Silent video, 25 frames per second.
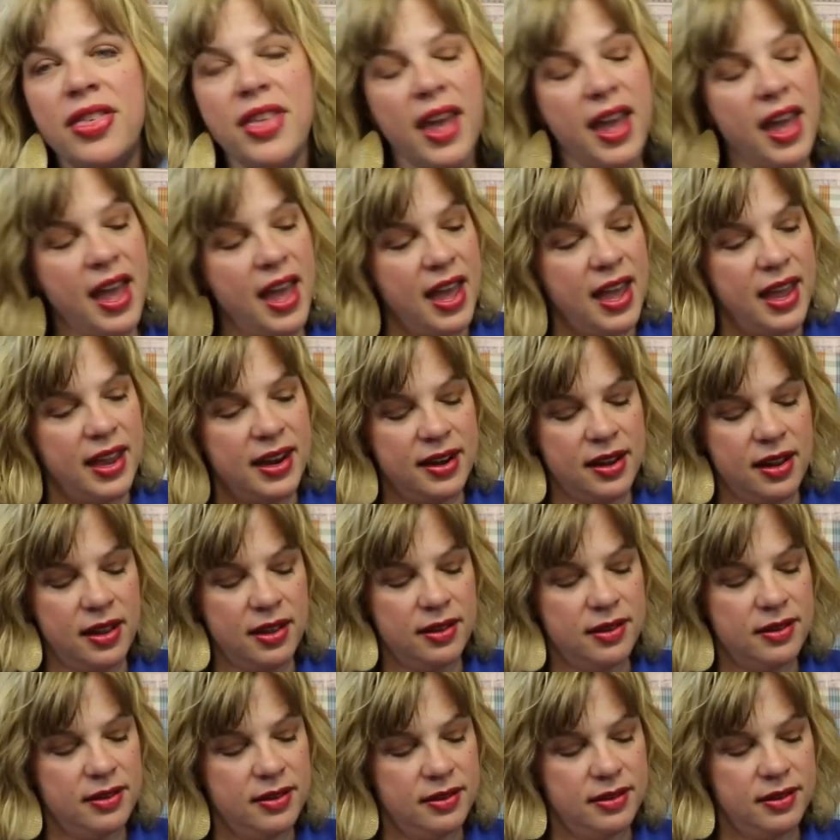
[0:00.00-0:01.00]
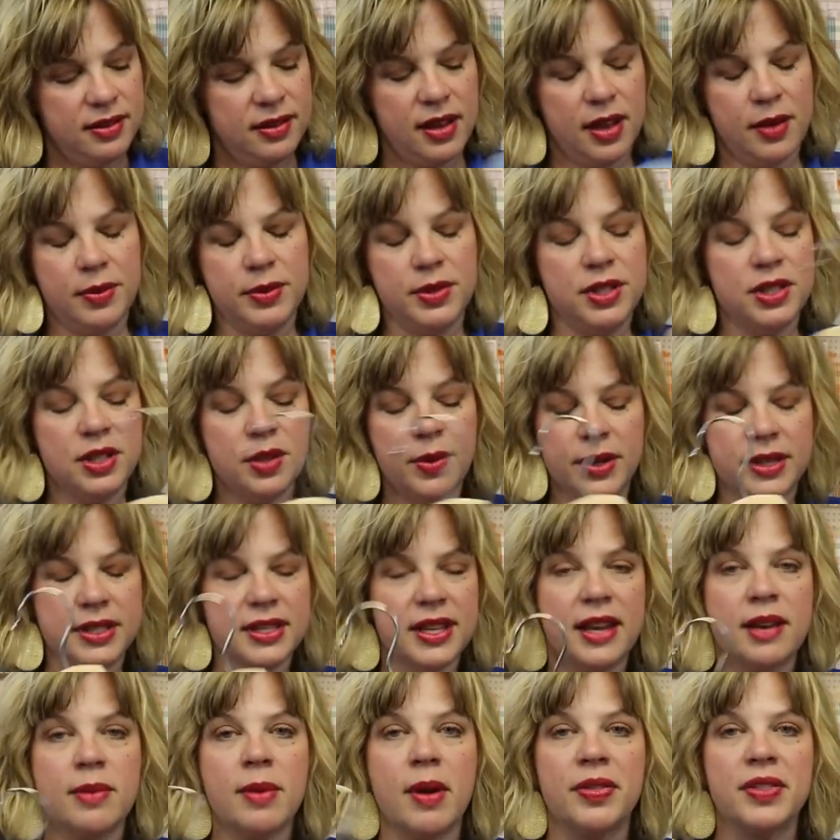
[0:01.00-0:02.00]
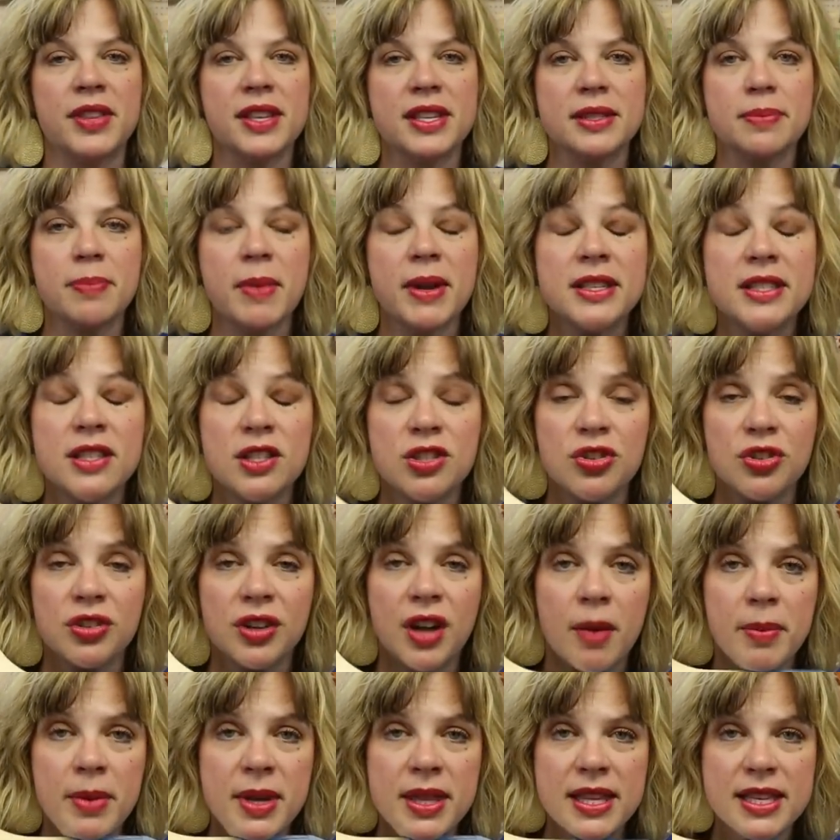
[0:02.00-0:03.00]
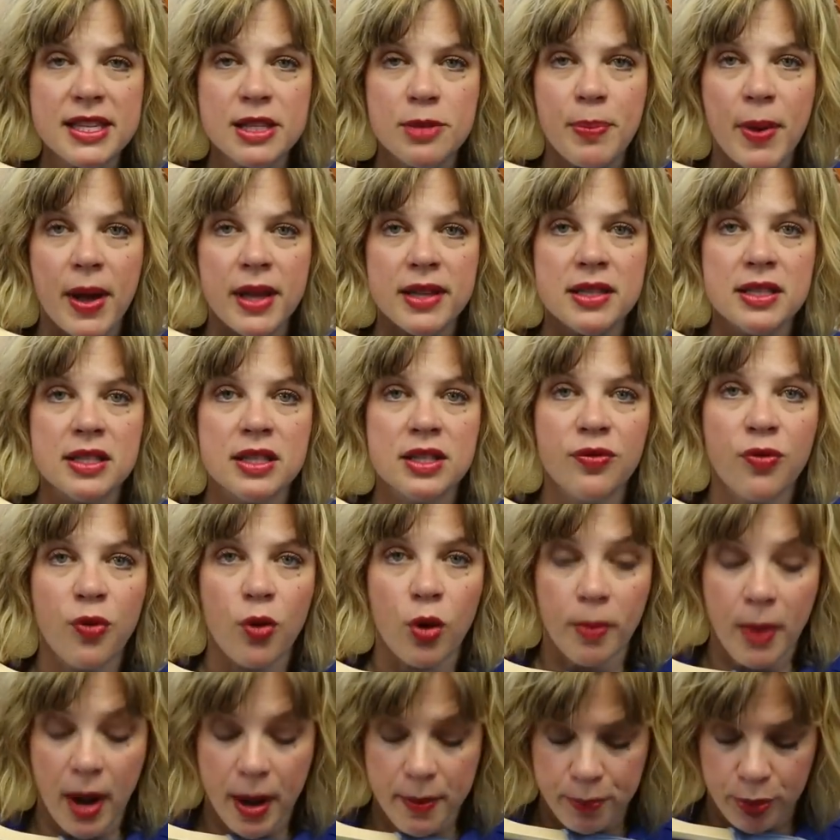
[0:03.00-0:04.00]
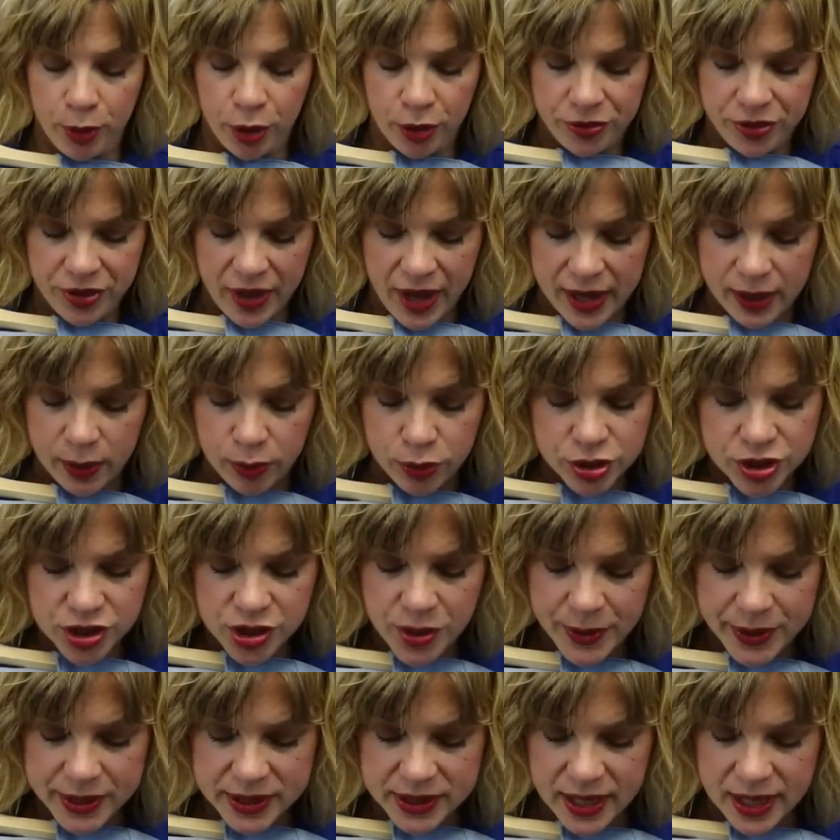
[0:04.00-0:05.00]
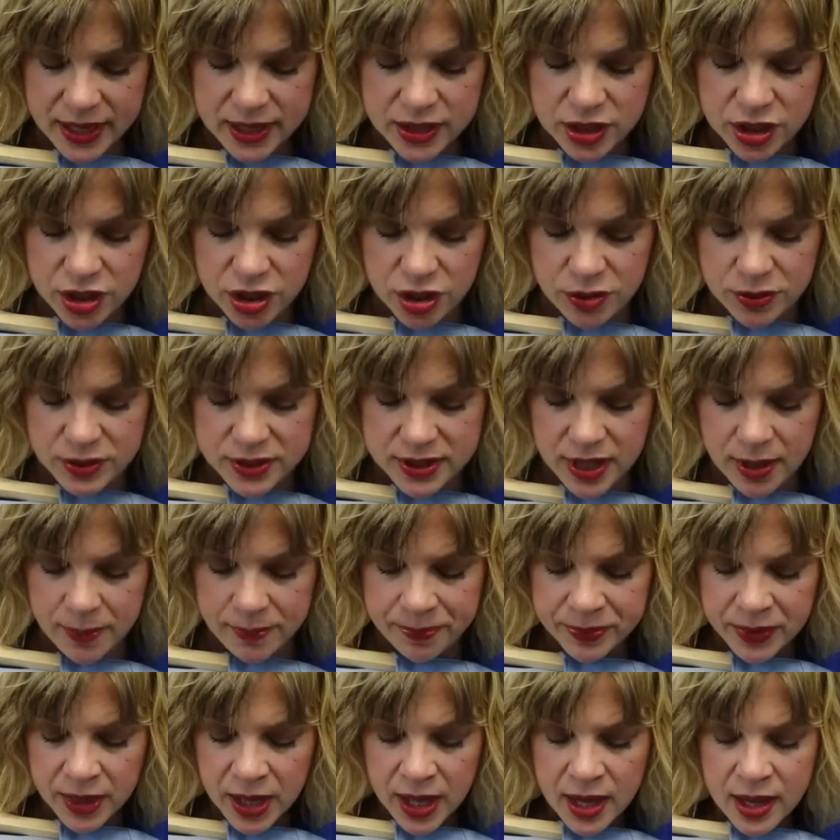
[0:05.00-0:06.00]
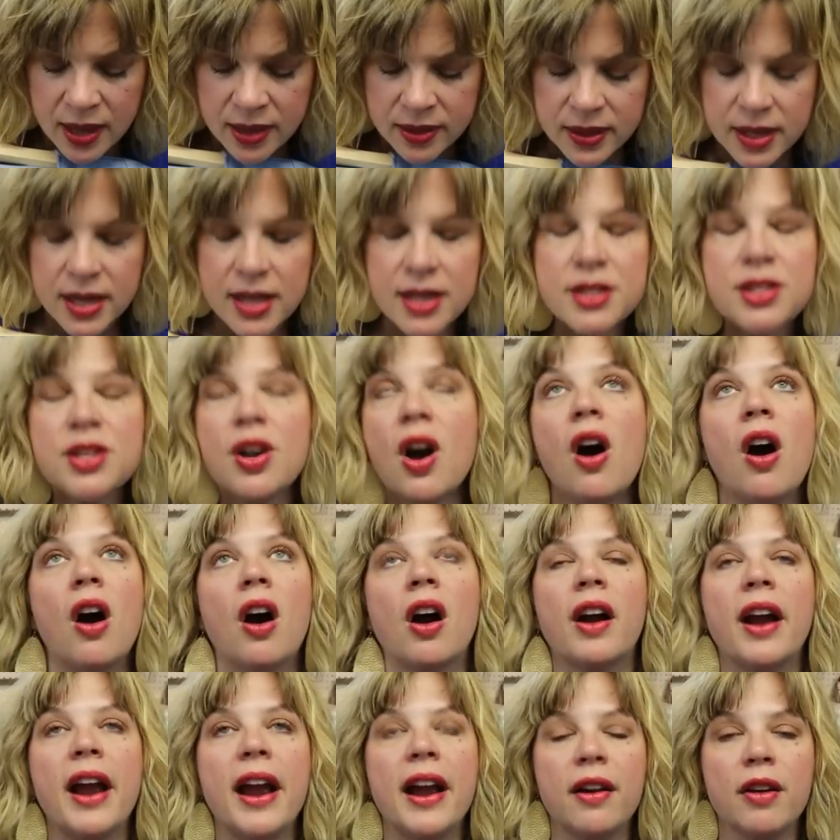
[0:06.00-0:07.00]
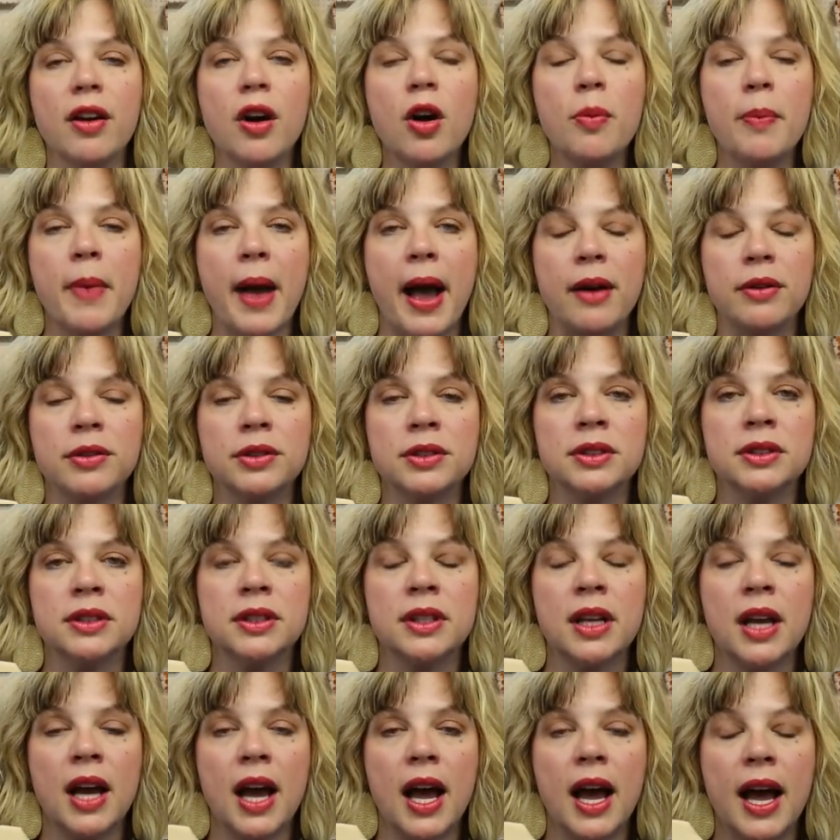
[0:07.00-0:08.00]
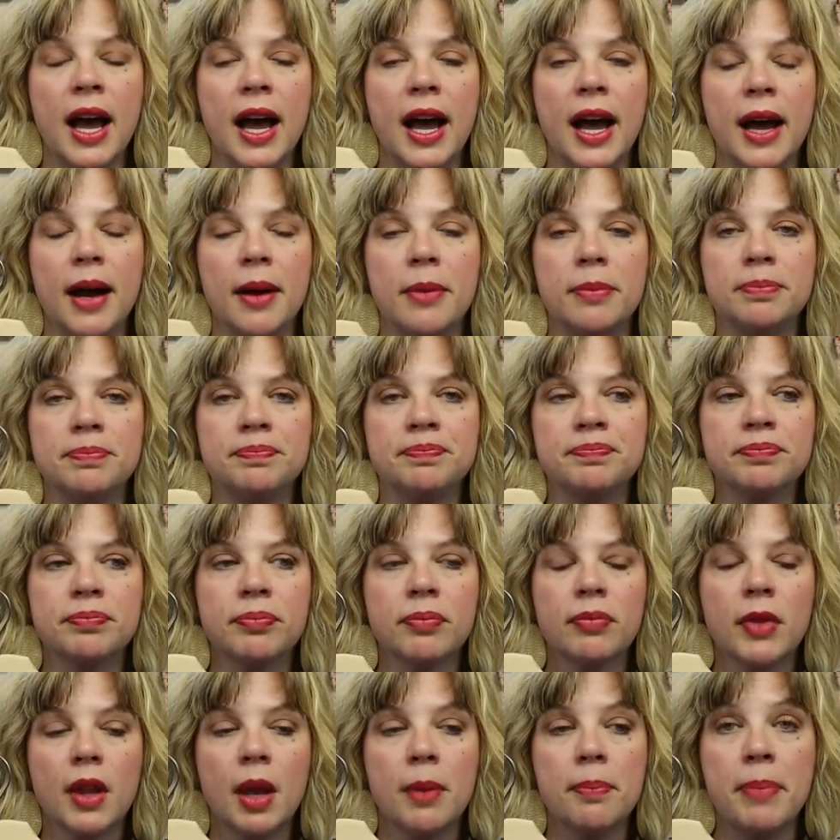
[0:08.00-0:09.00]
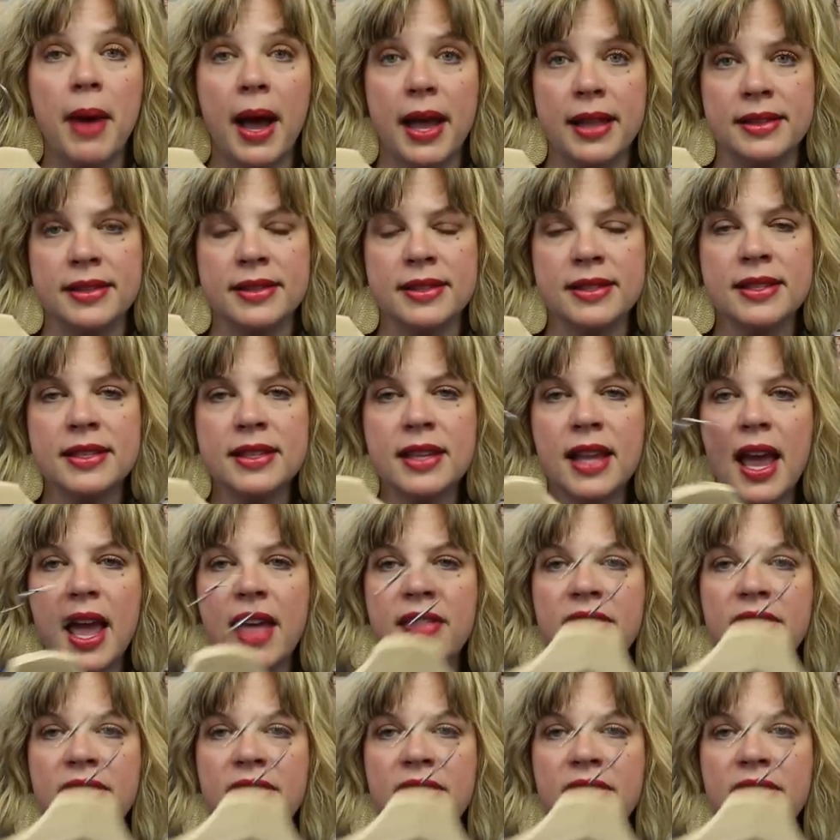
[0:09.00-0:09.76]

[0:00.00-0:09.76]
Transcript: then I was so excited about these. My sister got me these buttons for my birthday and I was so excited to use them. These are Arrow Mountain um, buttons